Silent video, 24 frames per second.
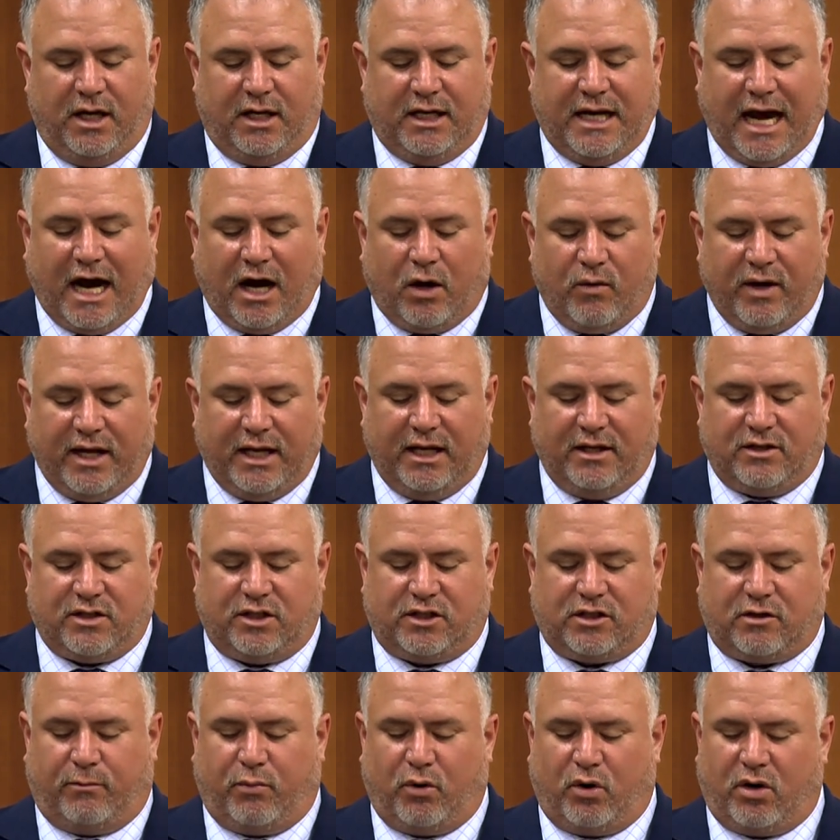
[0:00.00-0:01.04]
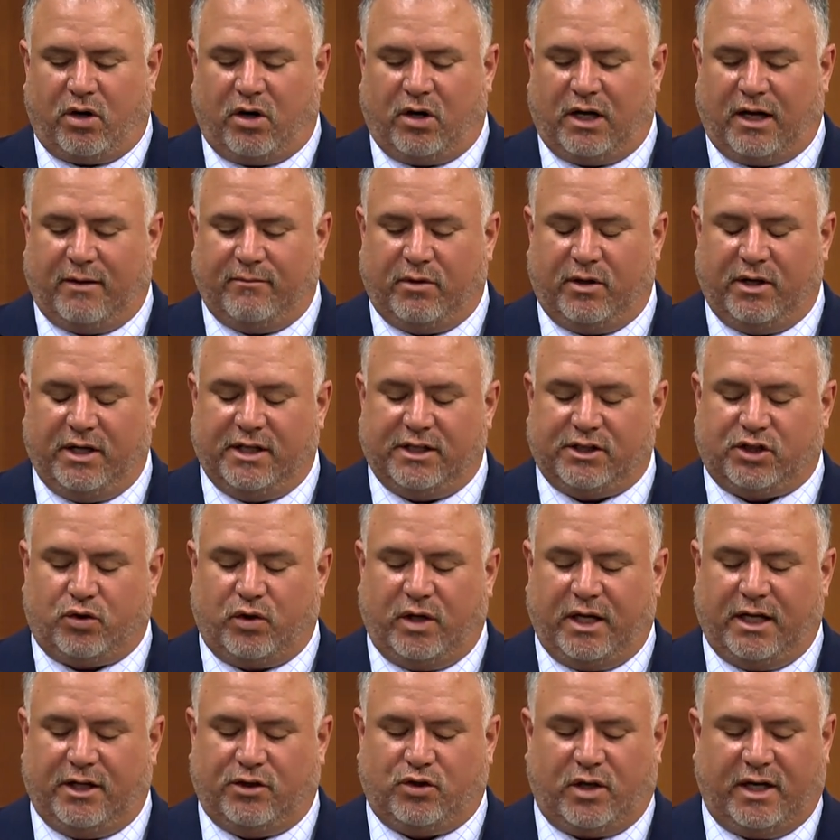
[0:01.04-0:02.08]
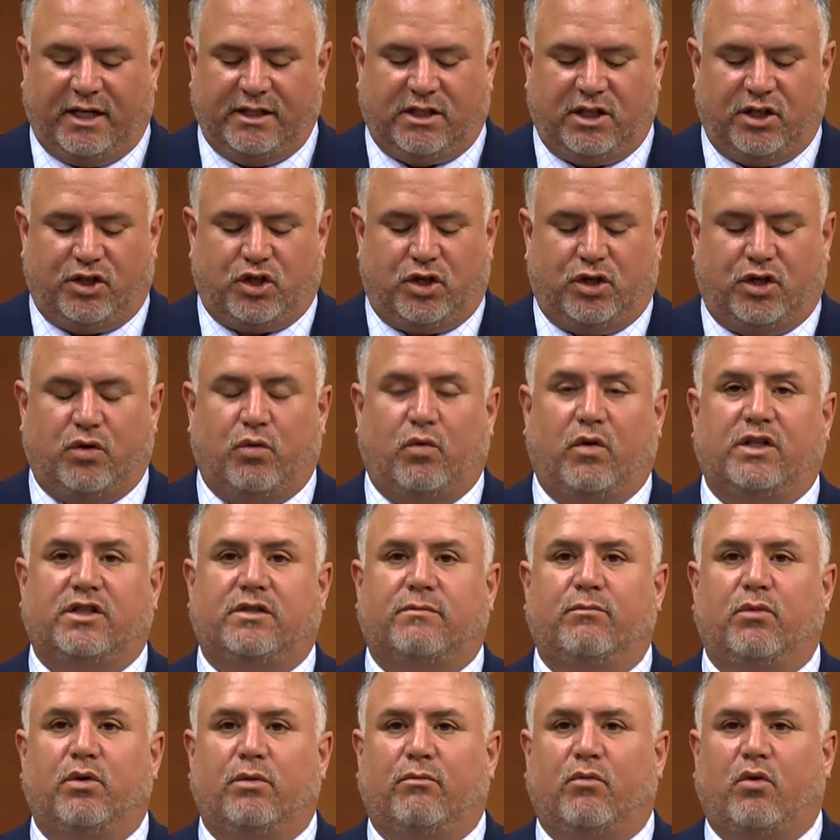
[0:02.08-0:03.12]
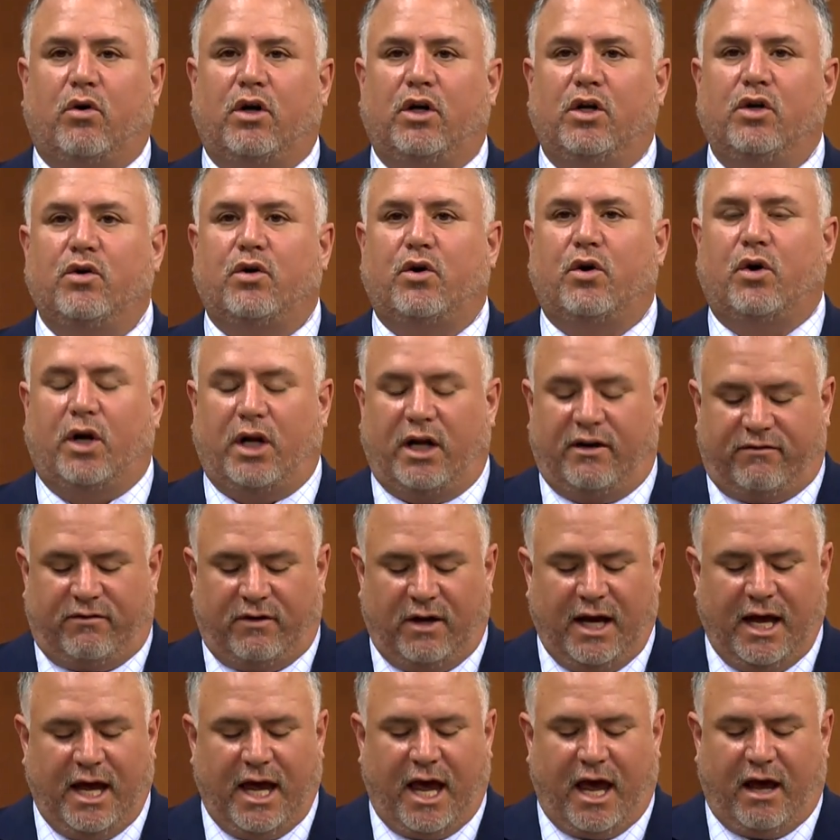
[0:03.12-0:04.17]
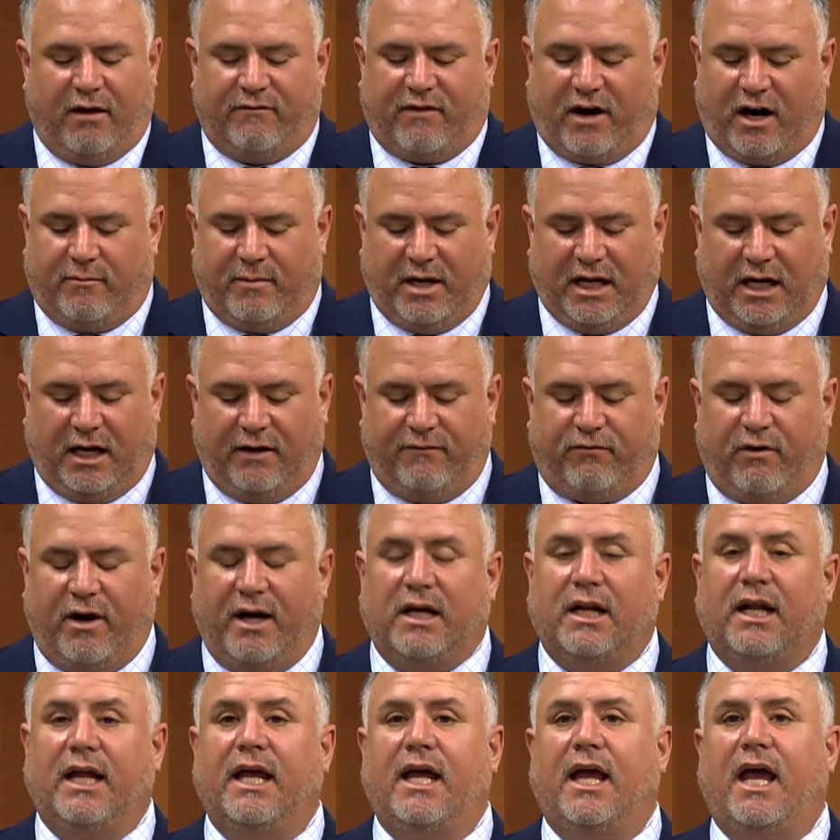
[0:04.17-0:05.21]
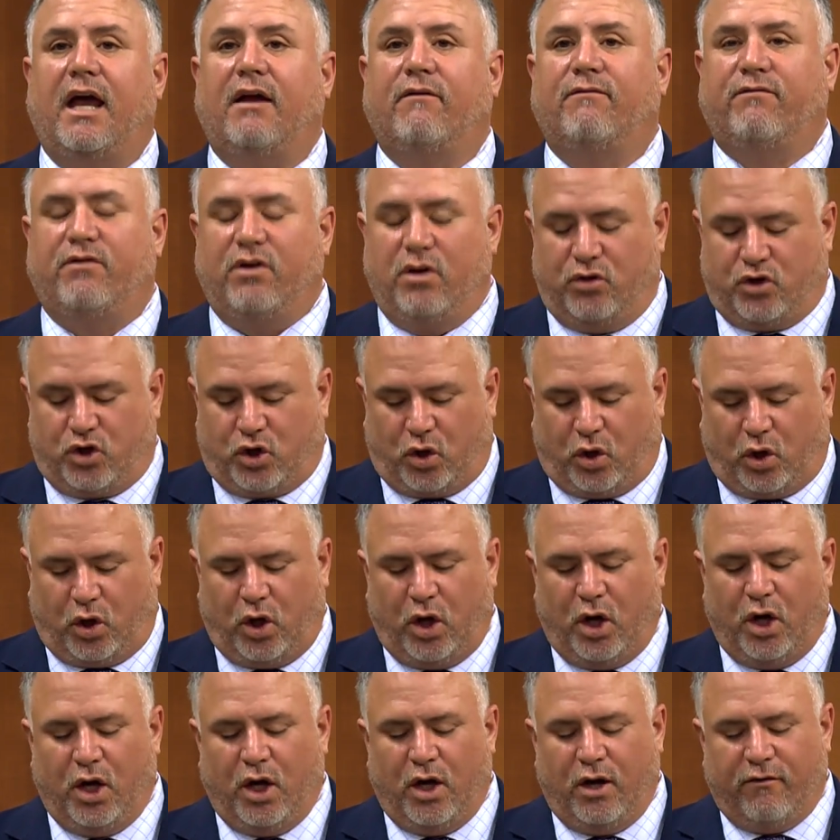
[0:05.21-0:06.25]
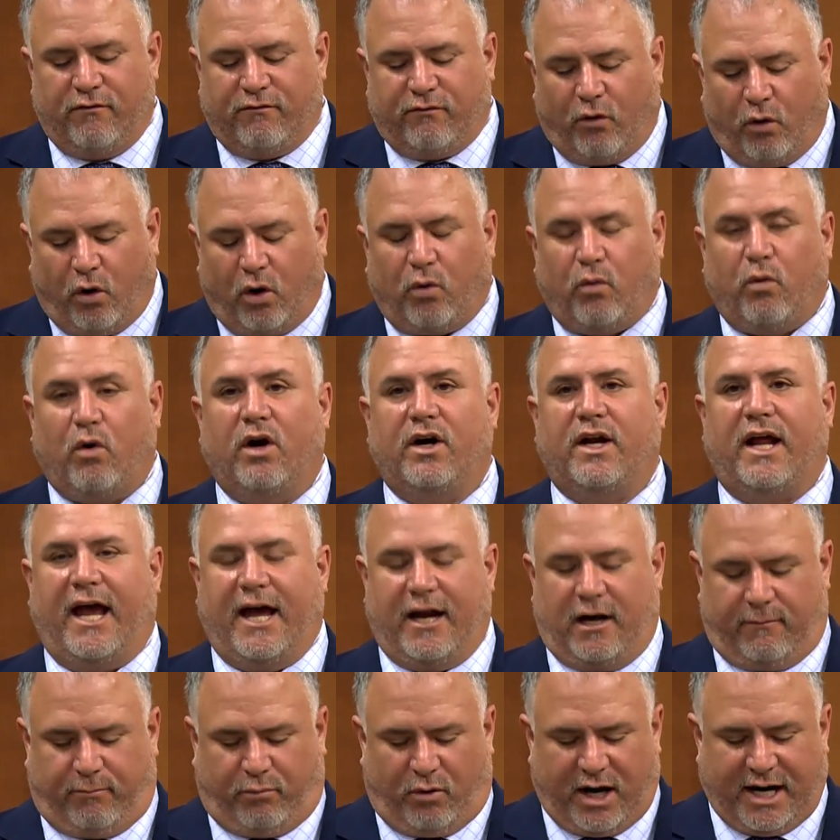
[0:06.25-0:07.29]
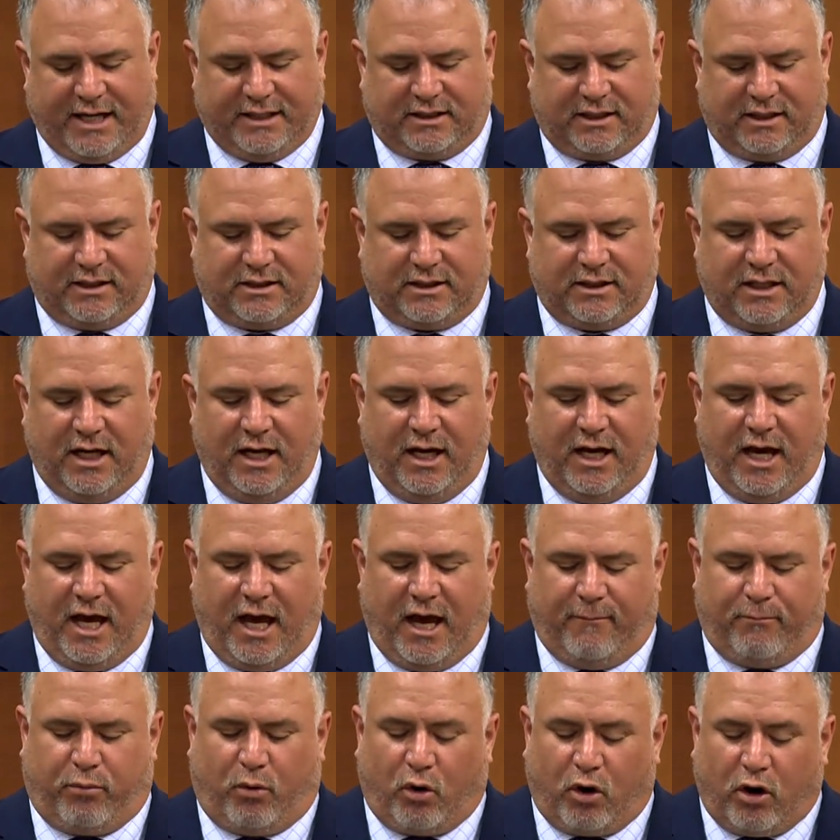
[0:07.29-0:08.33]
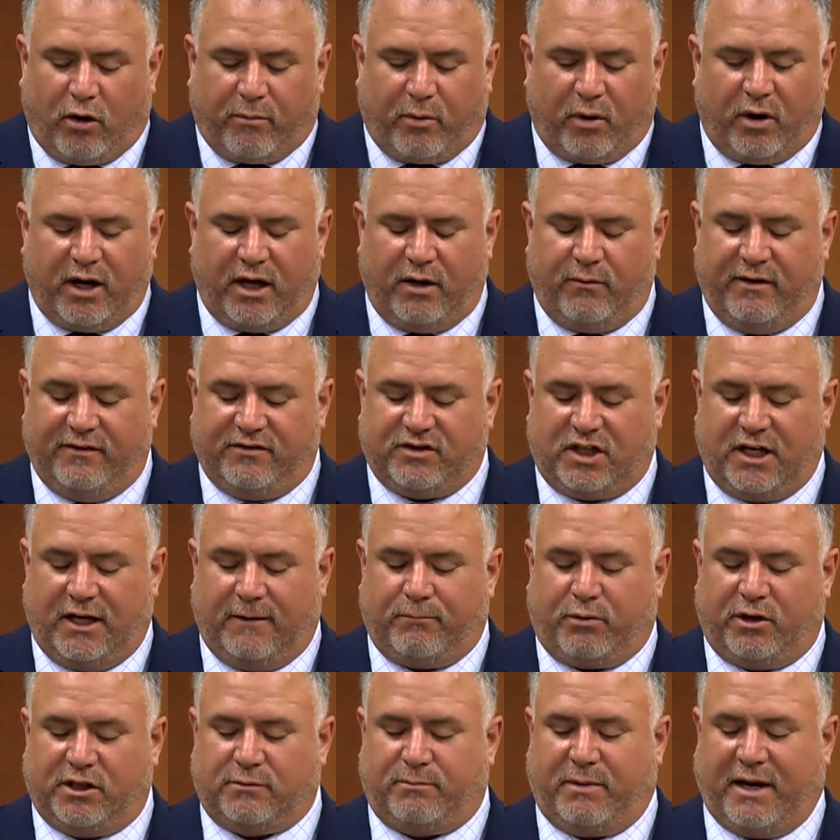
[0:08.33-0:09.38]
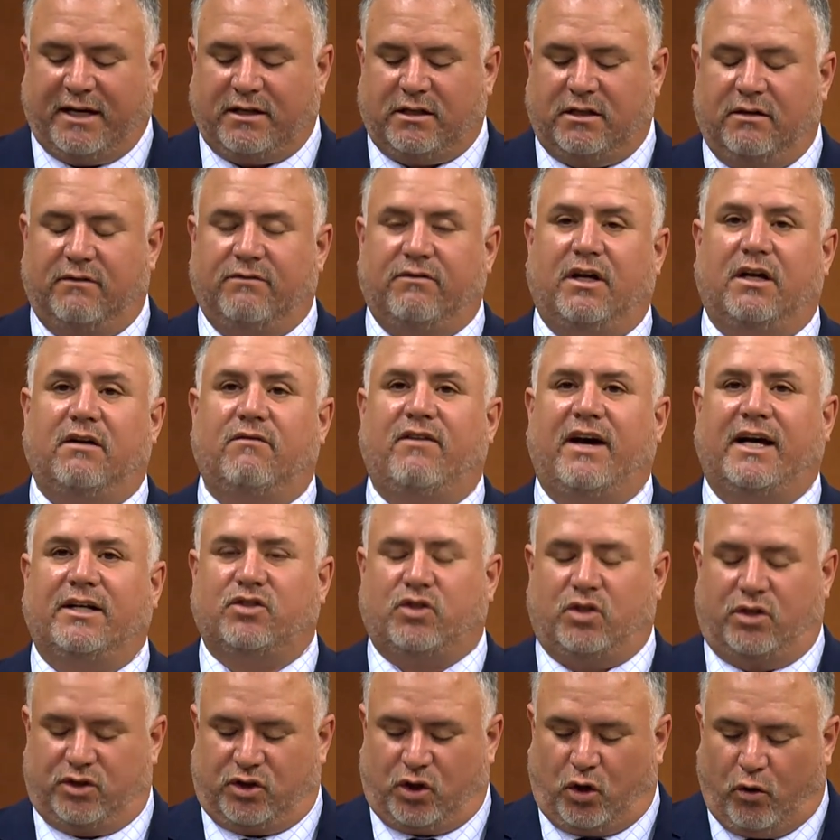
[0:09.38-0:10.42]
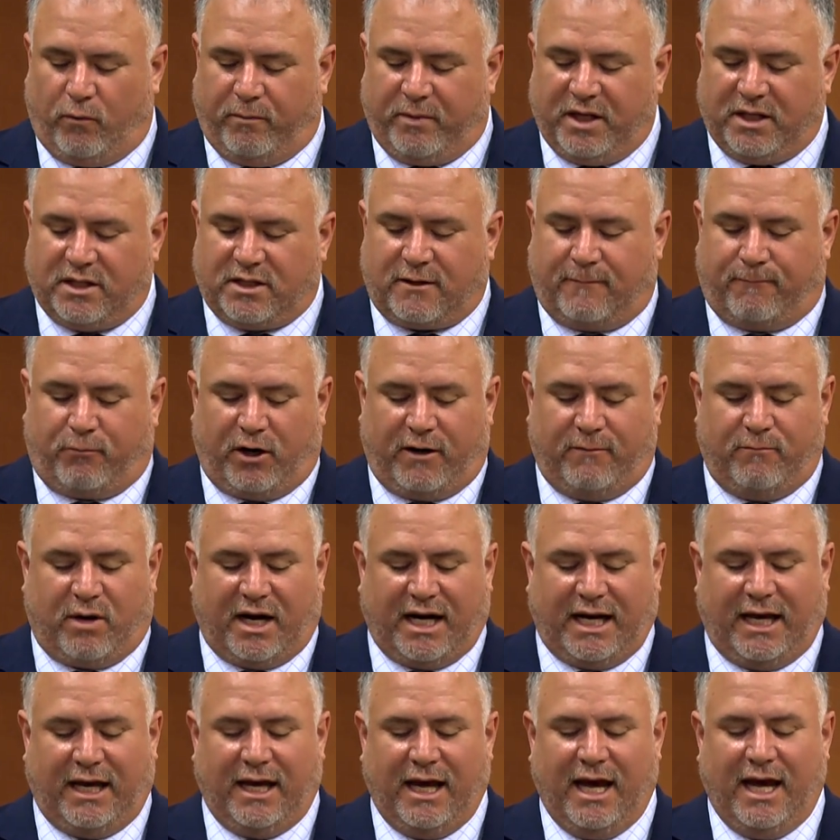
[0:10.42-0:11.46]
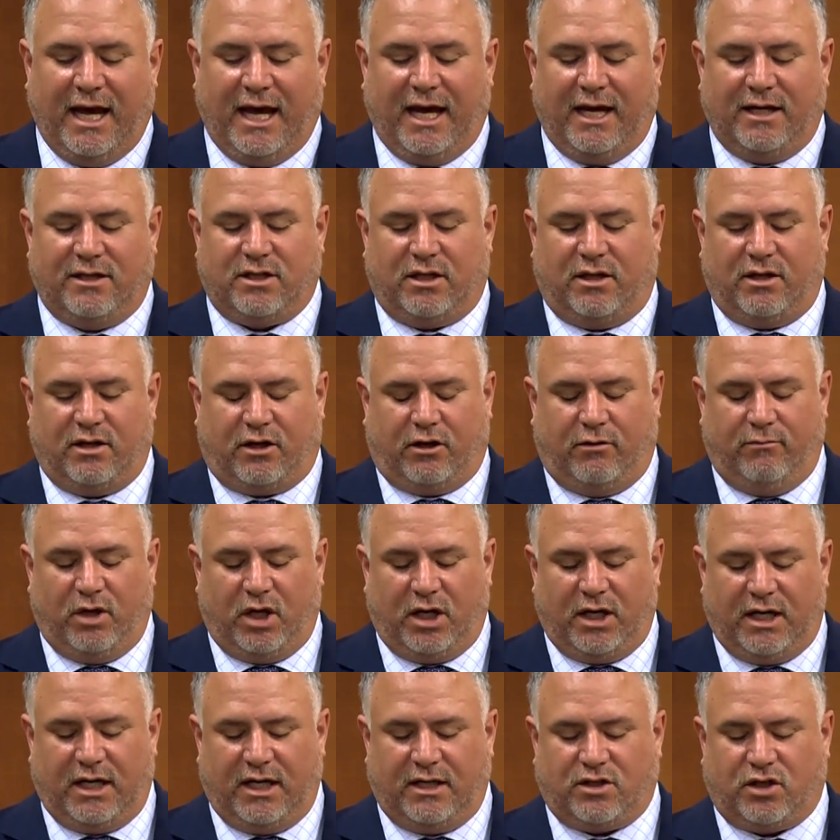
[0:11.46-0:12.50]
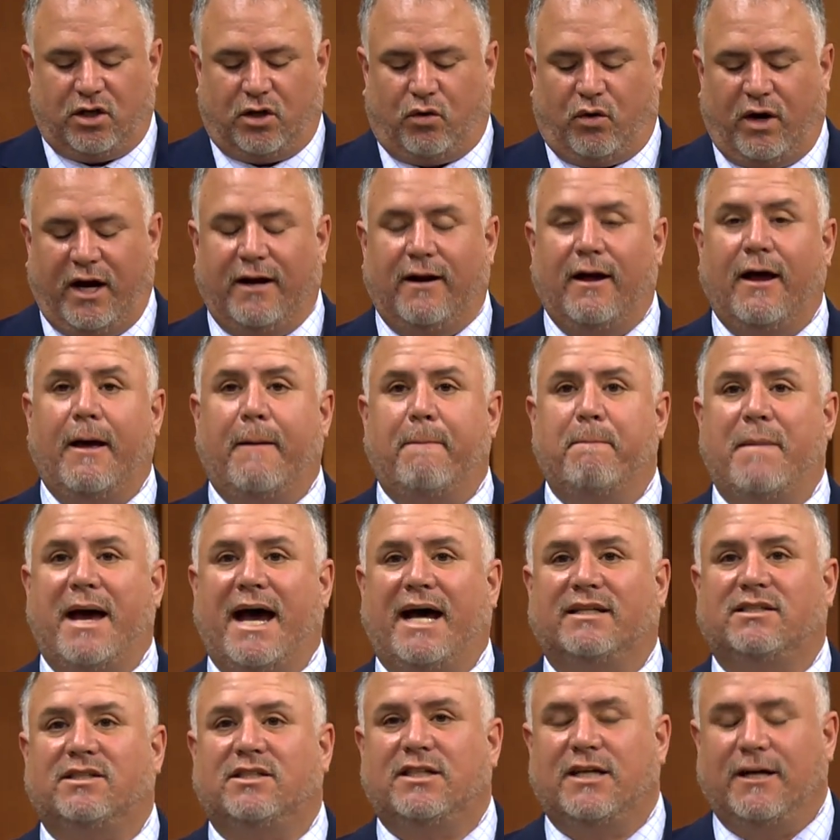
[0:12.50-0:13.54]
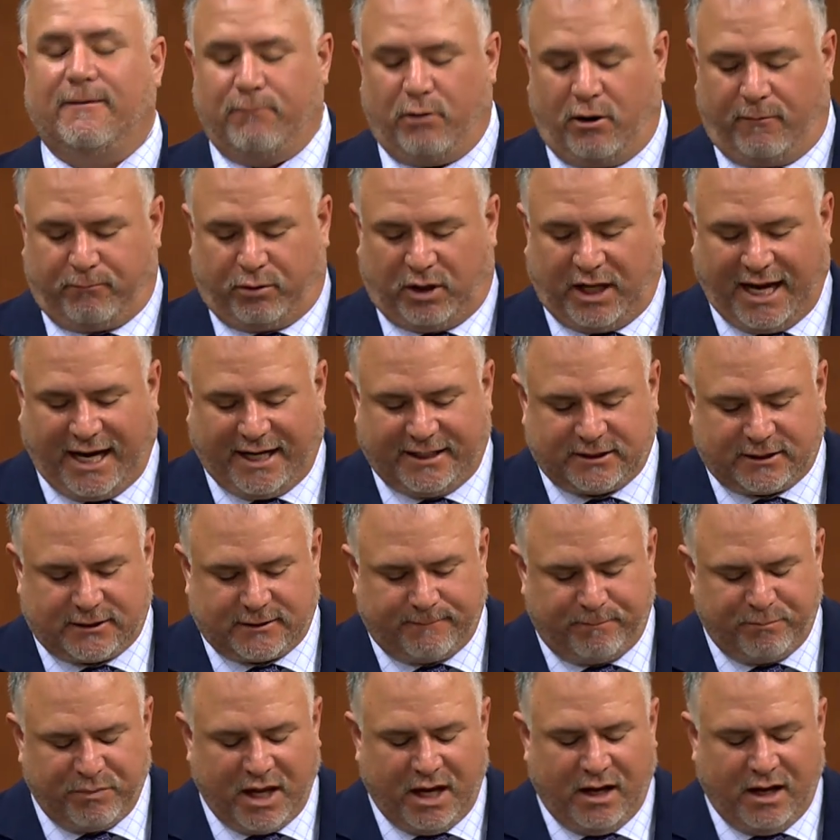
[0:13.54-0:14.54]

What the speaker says: Now we need to support our lumber industry in a transition towards more lucrative, environmentally friendly, and future forward enterprises. In Port Alberni, we've seen prospective investors hoping to bring money into the community to create mass timber plants.